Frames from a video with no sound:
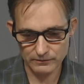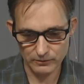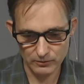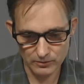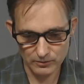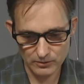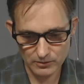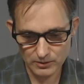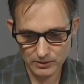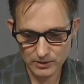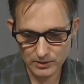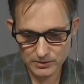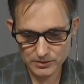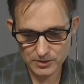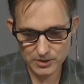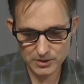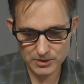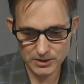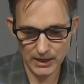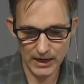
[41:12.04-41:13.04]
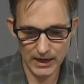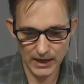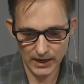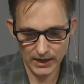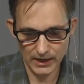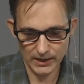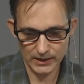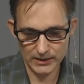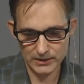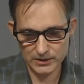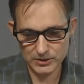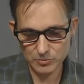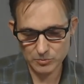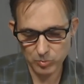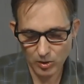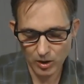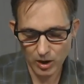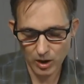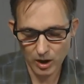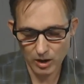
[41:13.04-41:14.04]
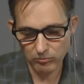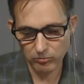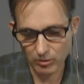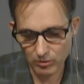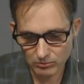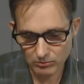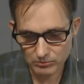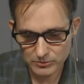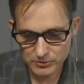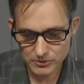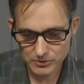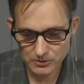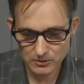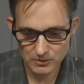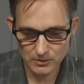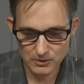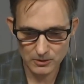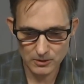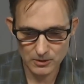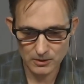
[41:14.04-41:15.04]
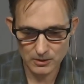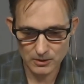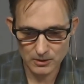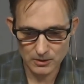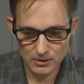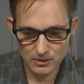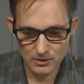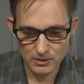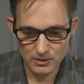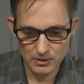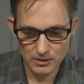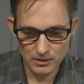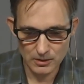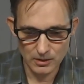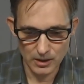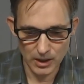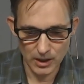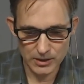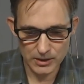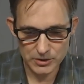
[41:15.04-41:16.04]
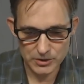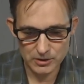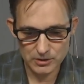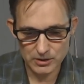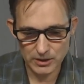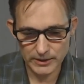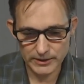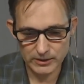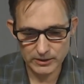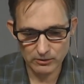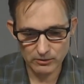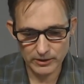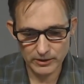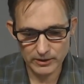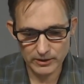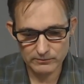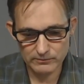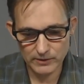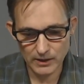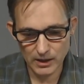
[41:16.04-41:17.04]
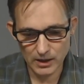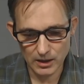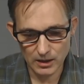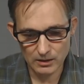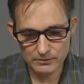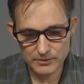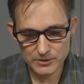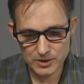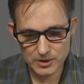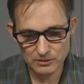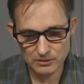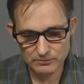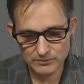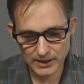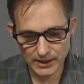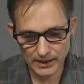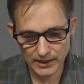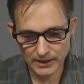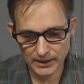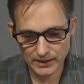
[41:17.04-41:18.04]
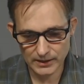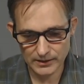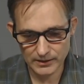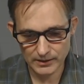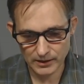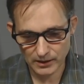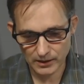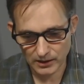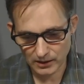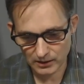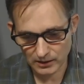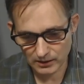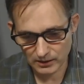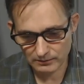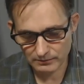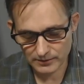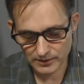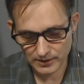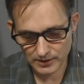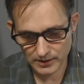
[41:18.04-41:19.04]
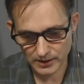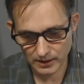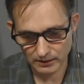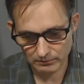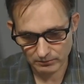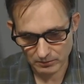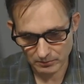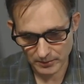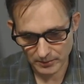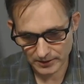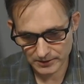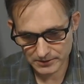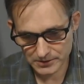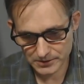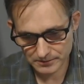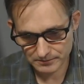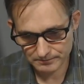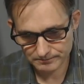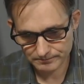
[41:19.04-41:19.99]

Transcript: for society's problems, and it's usually going to involve some kind of government.